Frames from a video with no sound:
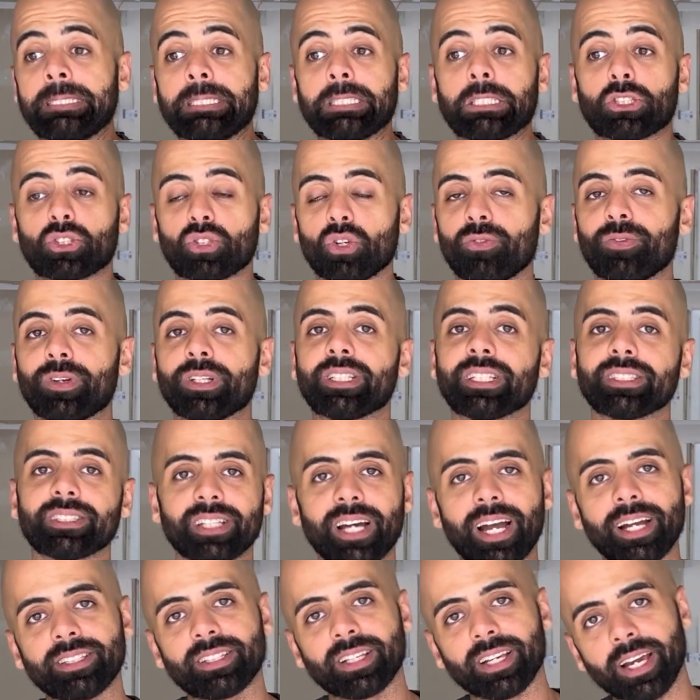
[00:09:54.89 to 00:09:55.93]
So if you
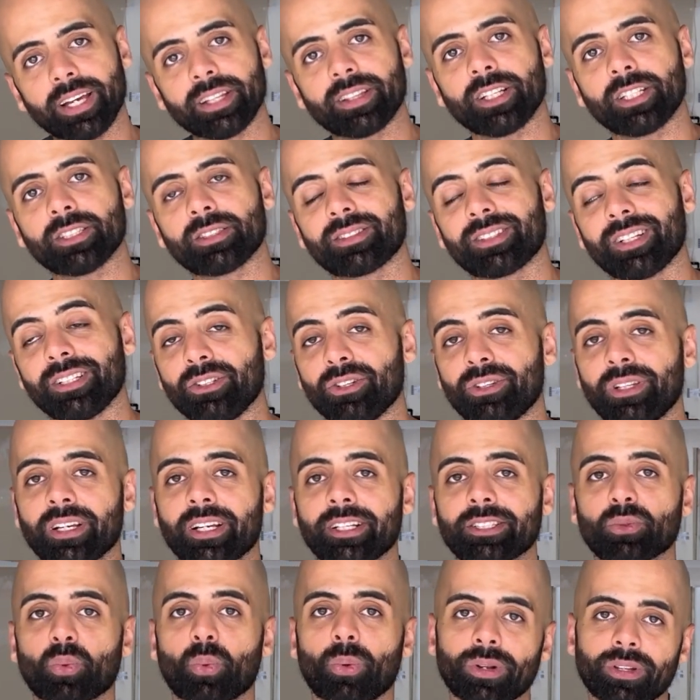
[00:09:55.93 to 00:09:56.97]
decide to get this and you think
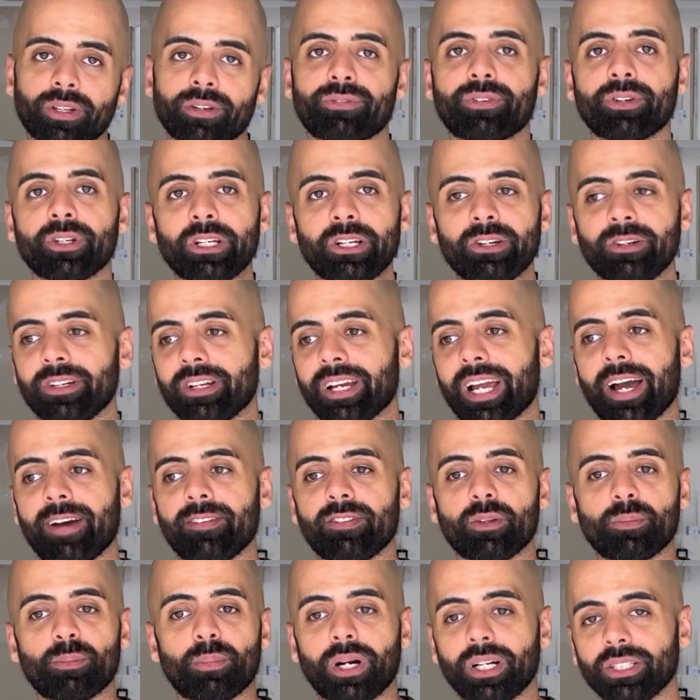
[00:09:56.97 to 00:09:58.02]
it's worth it for you and you have
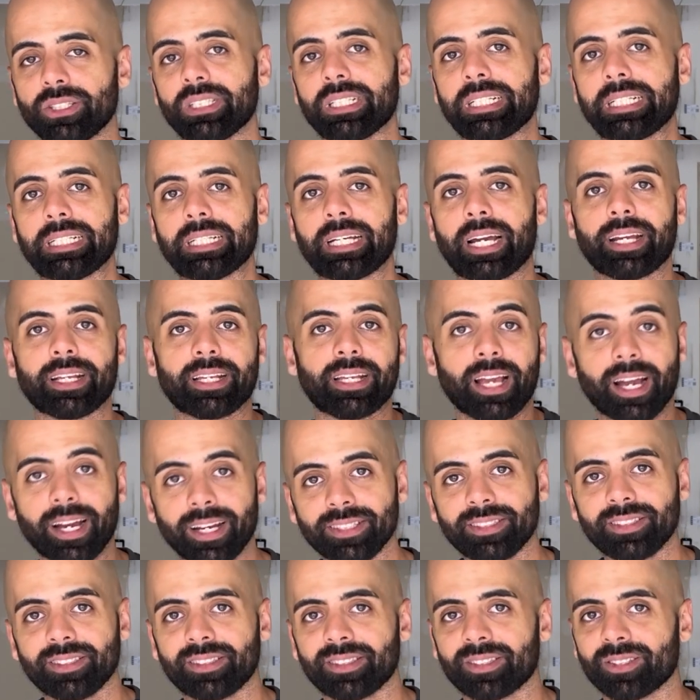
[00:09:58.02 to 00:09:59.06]
the budget, I
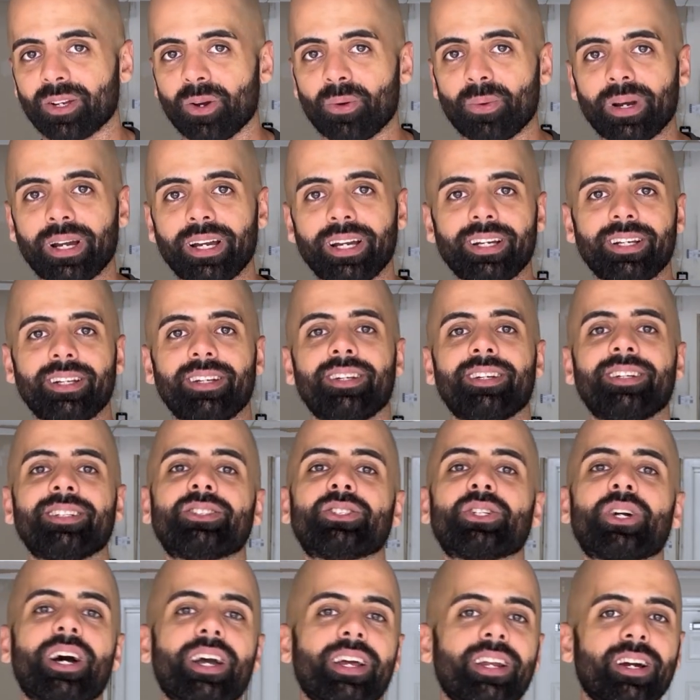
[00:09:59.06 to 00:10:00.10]
guess, go ahead,
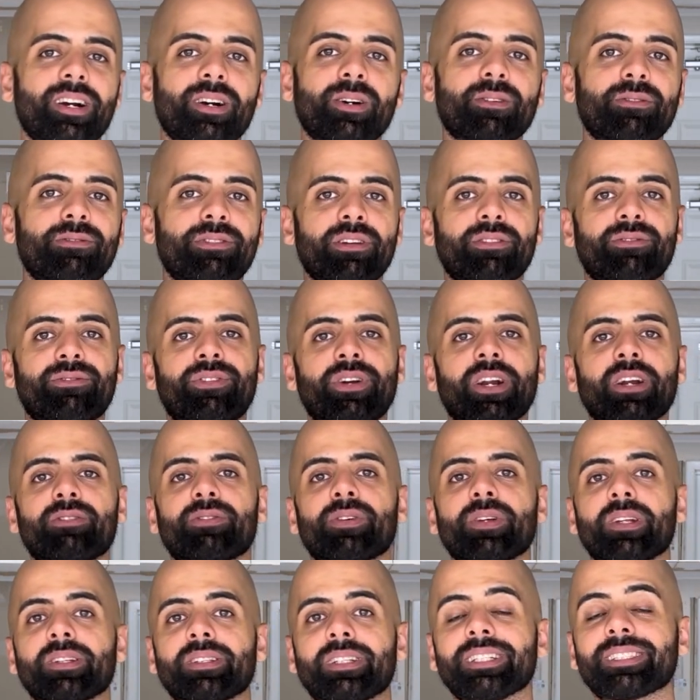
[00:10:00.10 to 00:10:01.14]
try it out. FitFrek
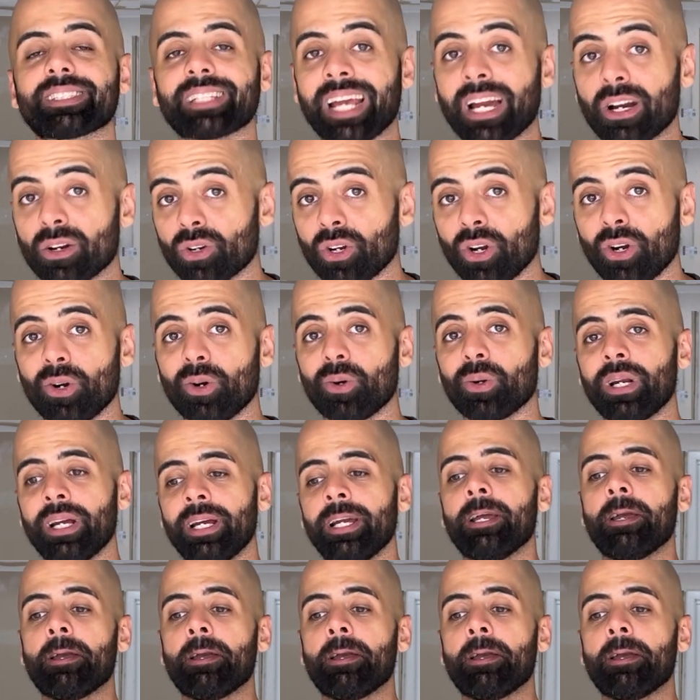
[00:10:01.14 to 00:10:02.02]
for the discount code.